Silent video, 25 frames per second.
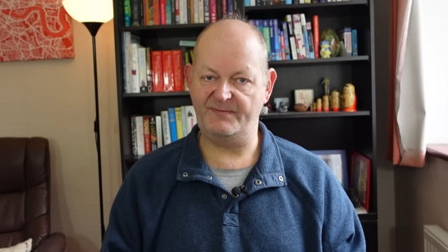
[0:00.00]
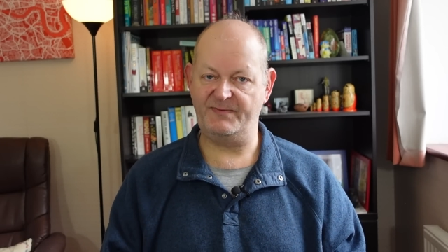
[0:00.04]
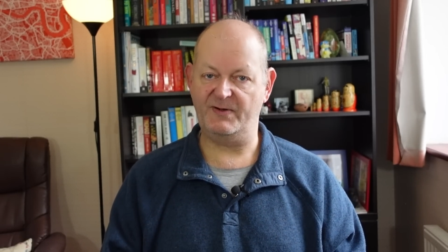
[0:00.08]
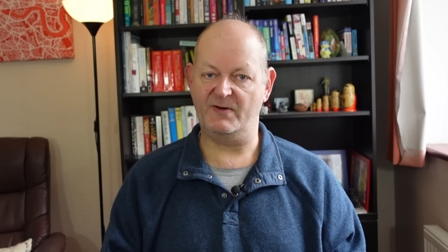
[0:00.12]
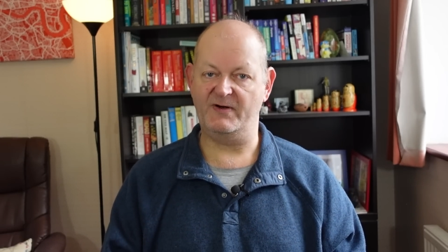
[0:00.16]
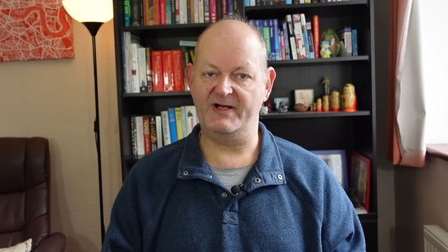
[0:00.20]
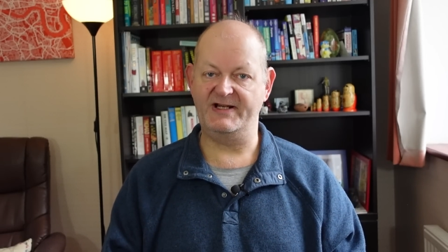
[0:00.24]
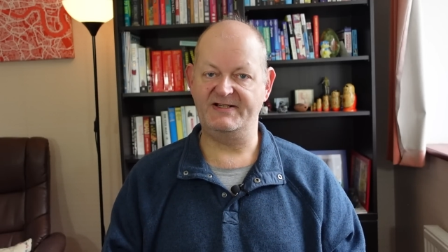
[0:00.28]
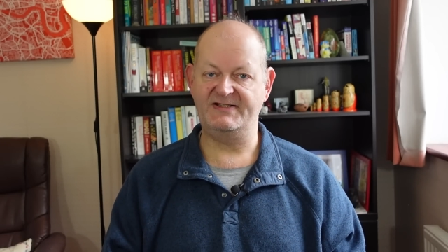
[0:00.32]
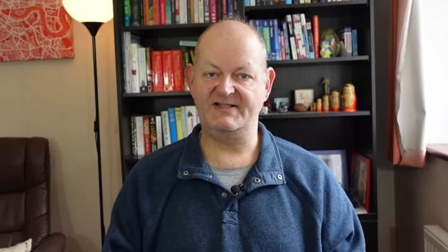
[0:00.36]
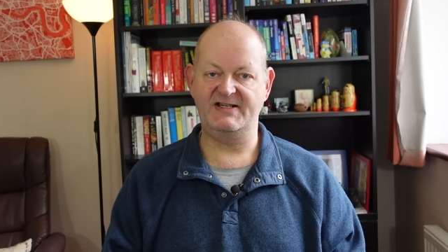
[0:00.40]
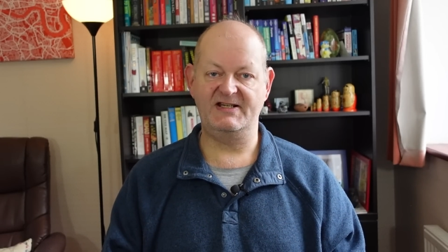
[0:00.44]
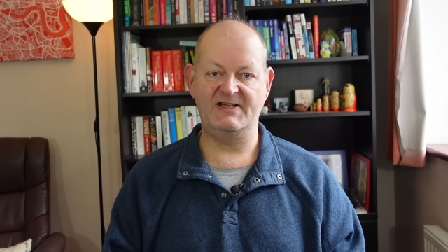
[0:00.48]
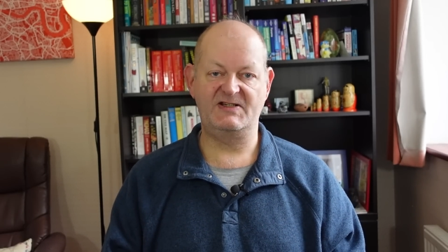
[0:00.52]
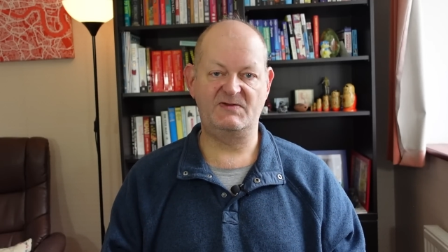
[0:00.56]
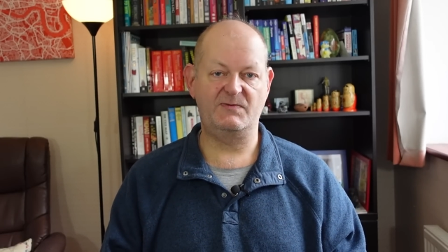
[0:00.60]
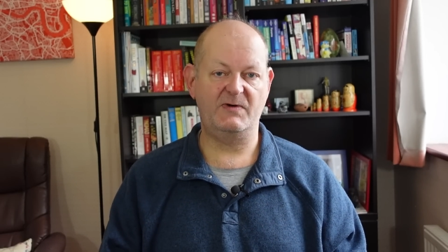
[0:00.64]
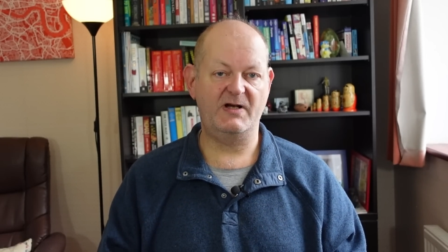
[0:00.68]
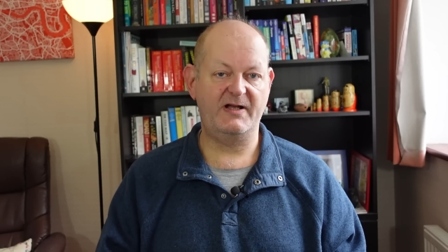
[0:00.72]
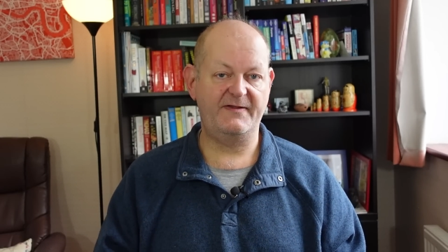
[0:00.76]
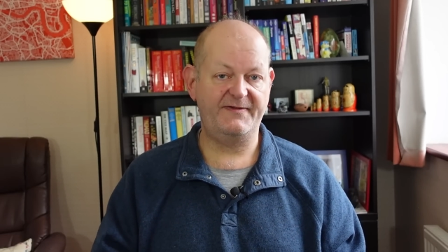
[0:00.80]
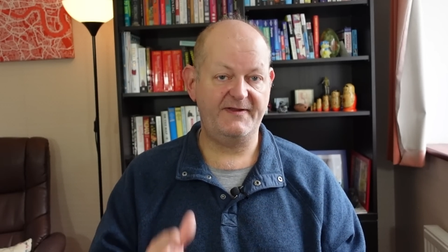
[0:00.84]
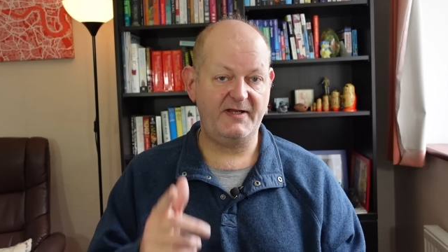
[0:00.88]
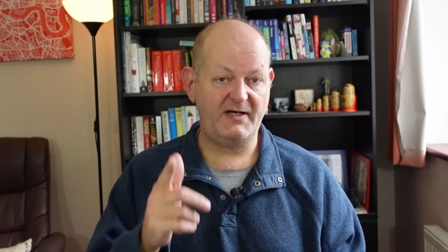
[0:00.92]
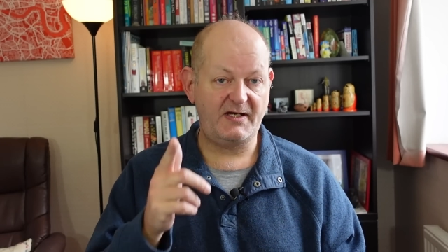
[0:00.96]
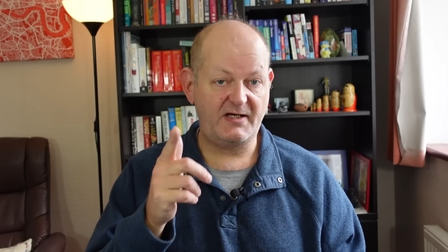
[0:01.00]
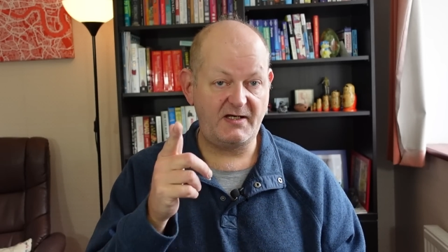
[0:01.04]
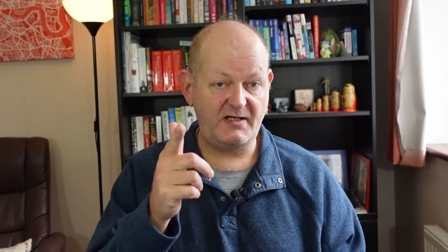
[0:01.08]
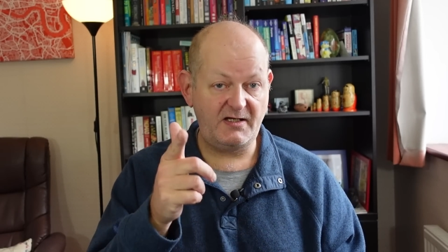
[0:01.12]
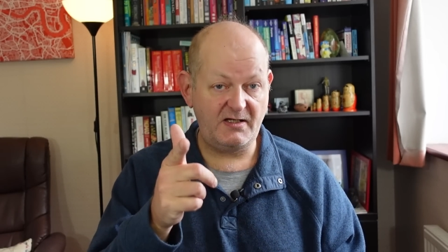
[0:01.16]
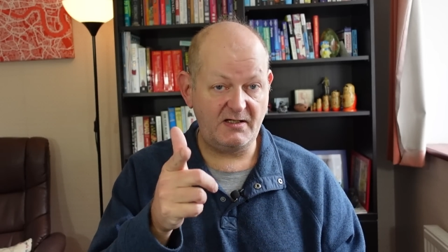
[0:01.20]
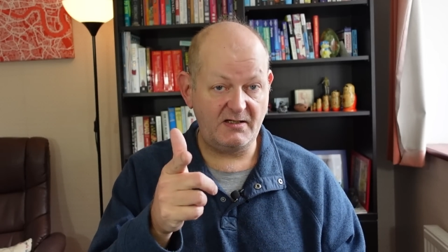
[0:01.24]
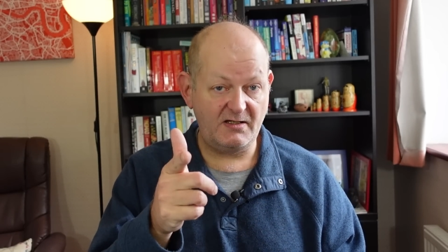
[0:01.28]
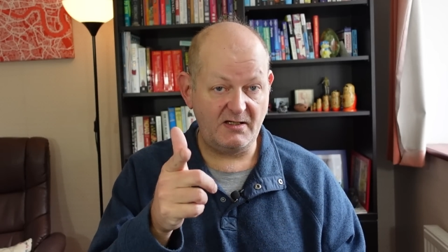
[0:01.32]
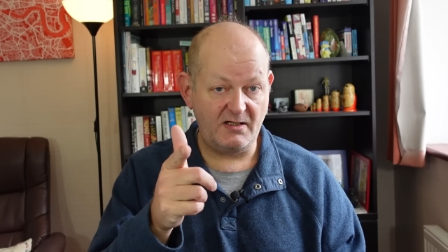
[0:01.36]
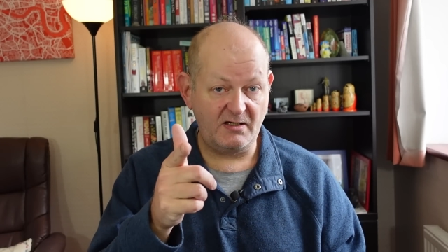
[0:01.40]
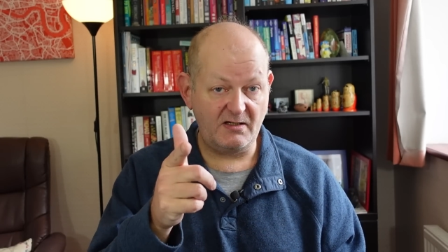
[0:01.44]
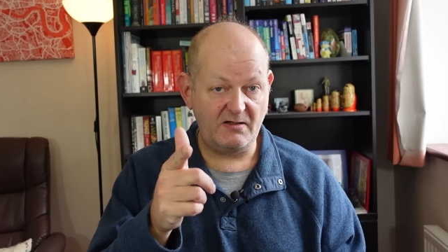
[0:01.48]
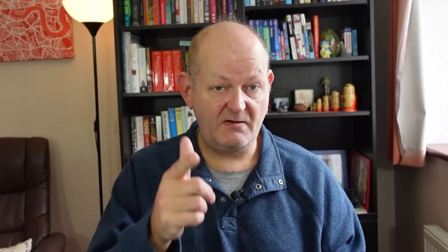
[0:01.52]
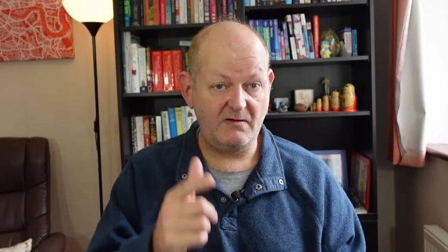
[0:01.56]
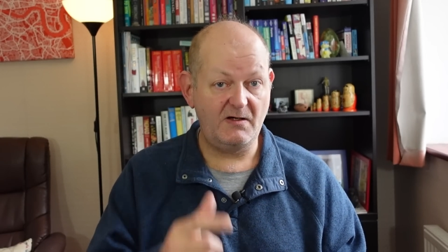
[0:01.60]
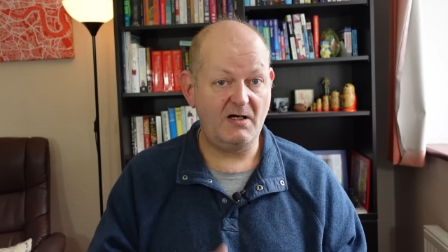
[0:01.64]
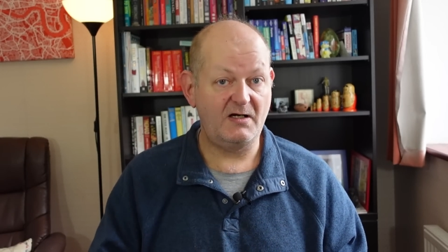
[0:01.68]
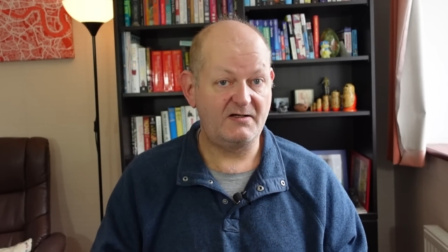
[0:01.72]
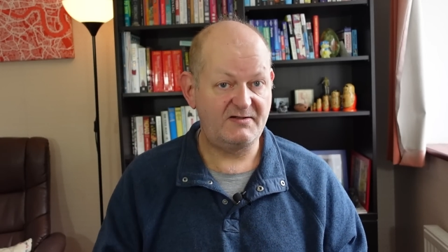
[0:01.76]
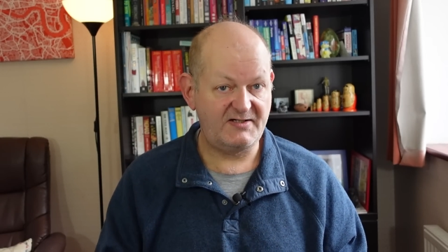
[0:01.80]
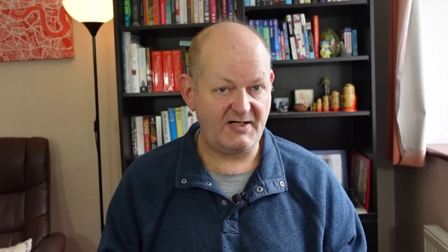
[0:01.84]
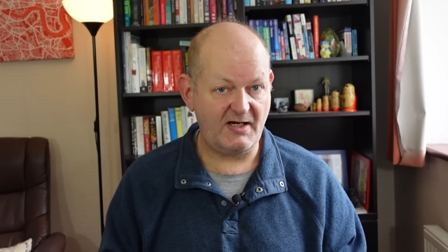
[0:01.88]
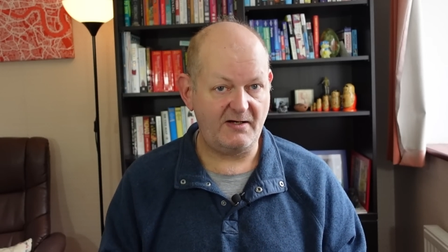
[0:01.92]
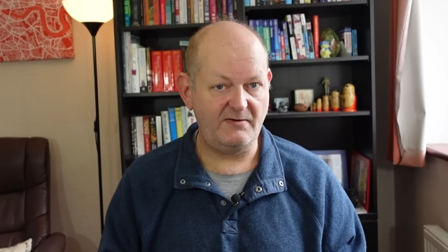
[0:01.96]
point is one that you
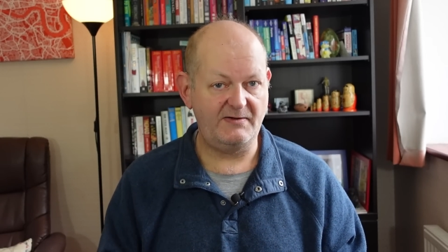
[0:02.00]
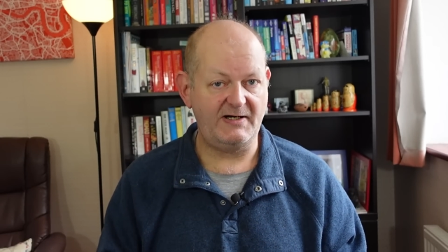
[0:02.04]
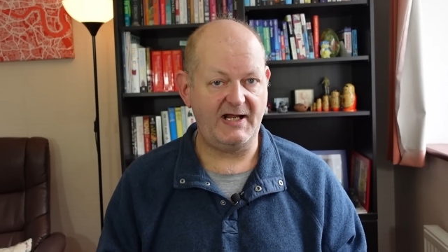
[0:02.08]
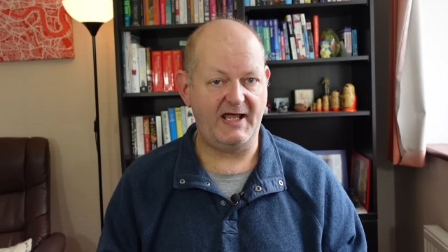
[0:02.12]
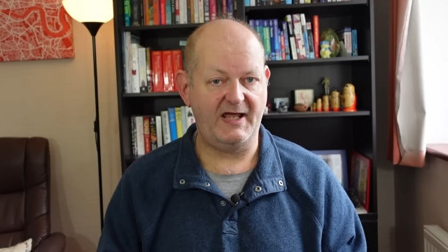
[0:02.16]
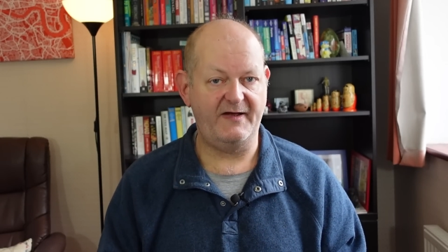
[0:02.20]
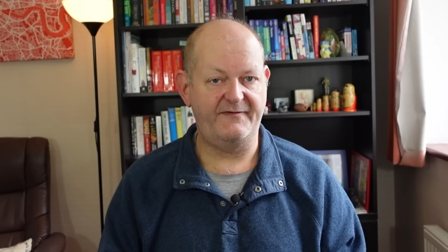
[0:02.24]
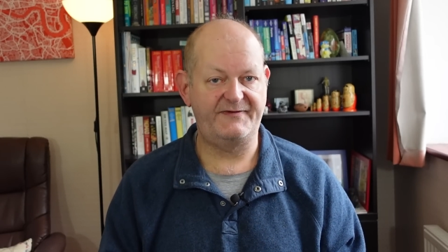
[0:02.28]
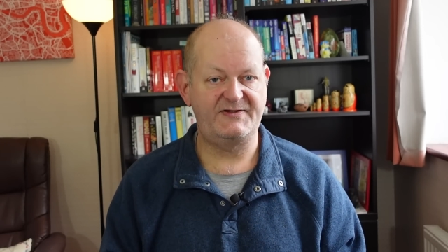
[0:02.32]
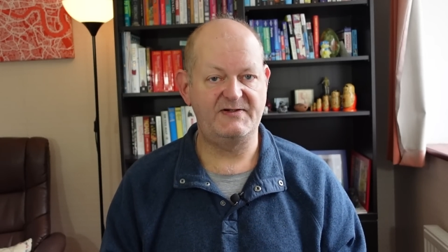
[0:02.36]
don't have